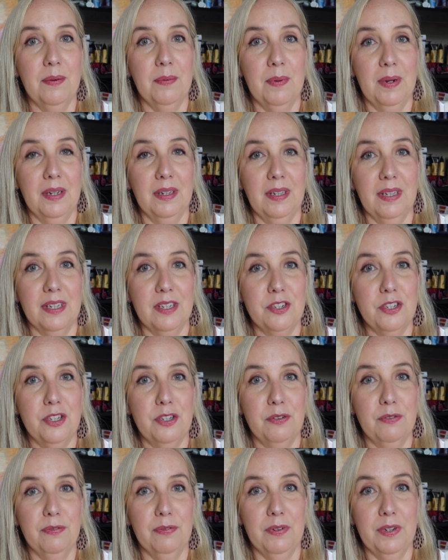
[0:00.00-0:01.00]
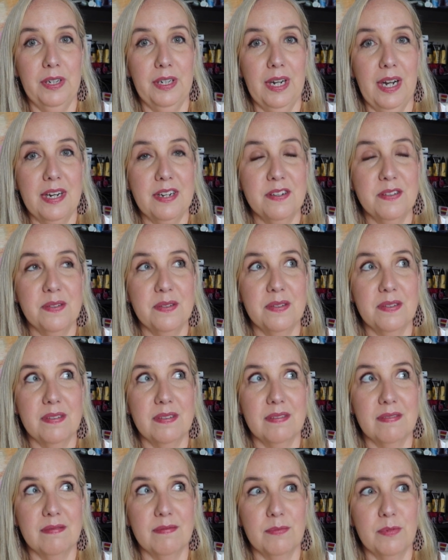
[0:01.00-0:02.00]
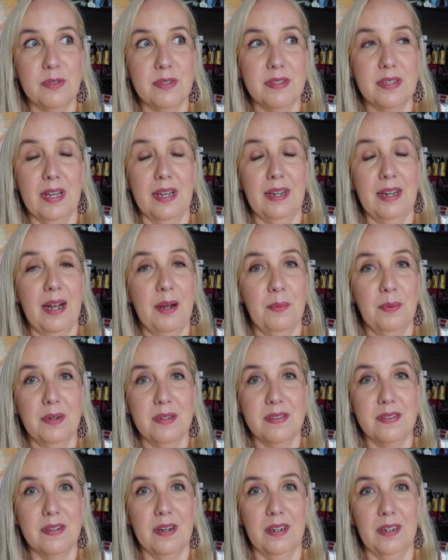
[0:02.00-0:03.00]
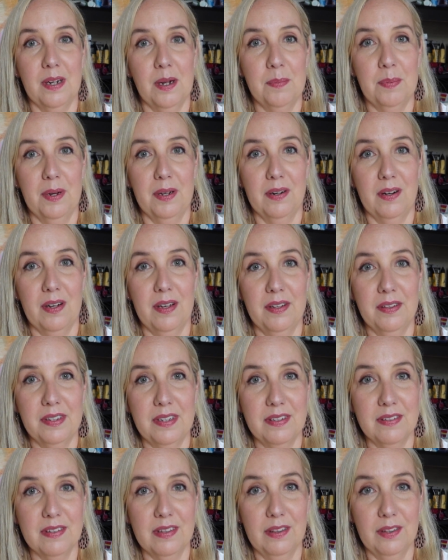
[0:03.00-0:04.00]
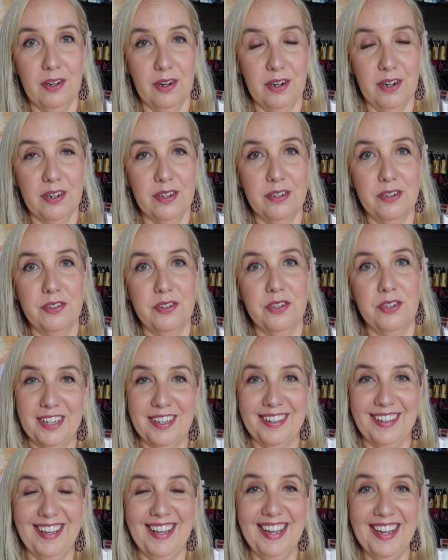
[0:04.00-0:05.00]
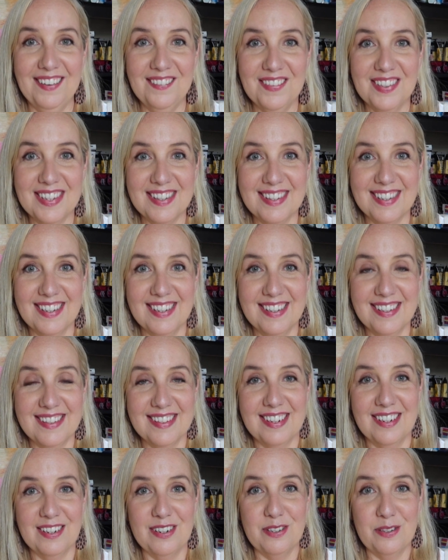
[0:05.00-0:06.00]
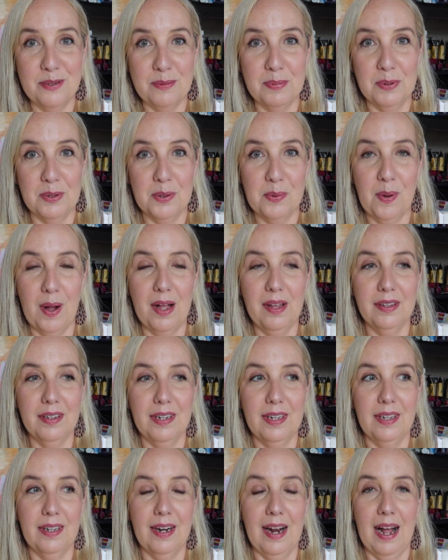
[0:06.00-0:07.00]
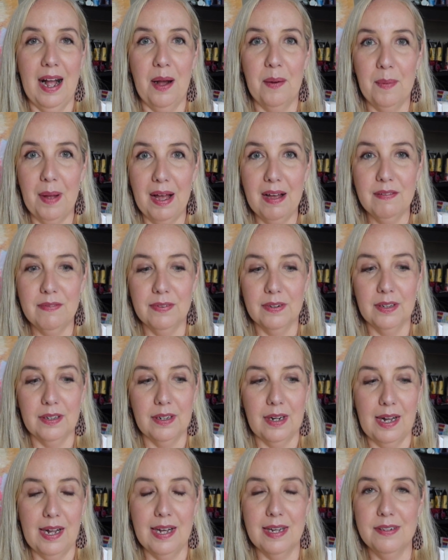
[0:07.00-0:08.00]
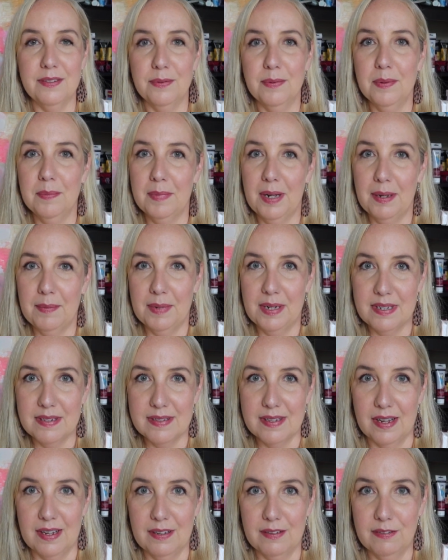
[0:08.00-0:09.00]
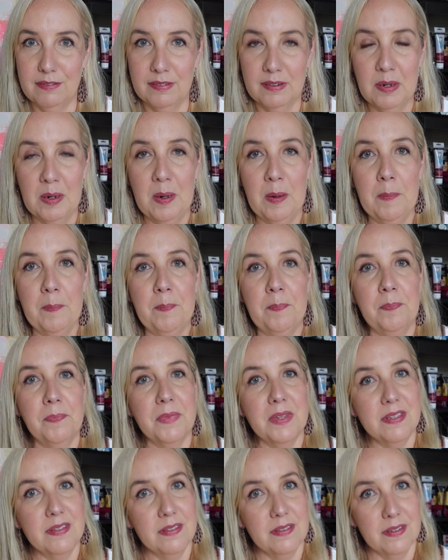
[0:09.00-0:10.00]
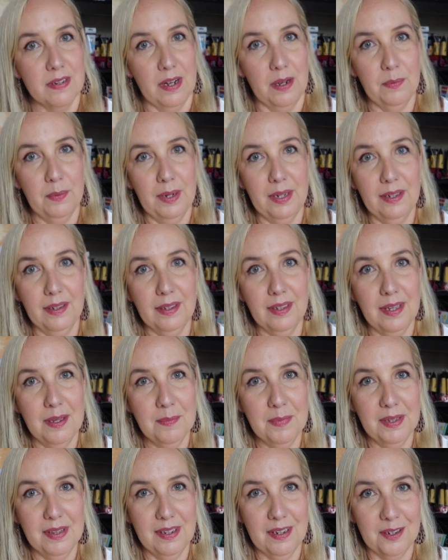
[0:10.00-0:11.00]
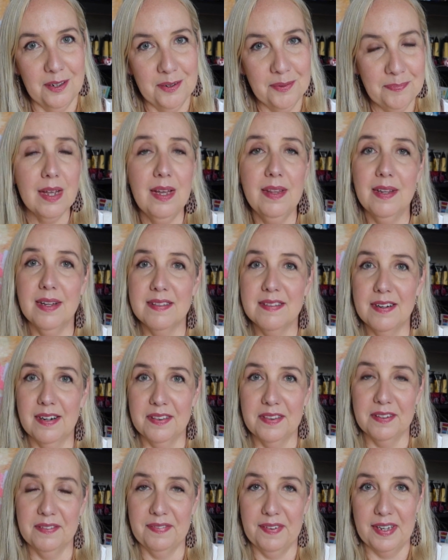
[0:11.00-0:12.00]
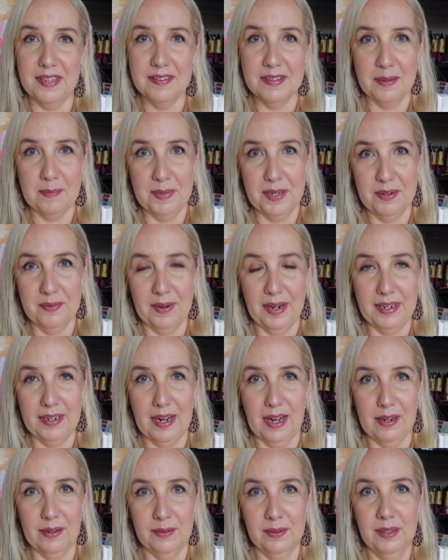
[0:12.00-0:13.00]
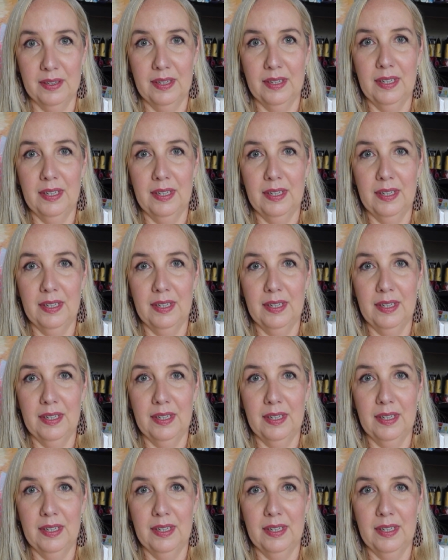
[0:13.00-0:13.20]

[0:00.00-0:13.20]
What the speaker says: one, get 2 free, I just was like, I want to stock up on all these large canvases that are super quality. However, I had to remind myself, this is not why I came in there, and that's not the phase I'm in right now.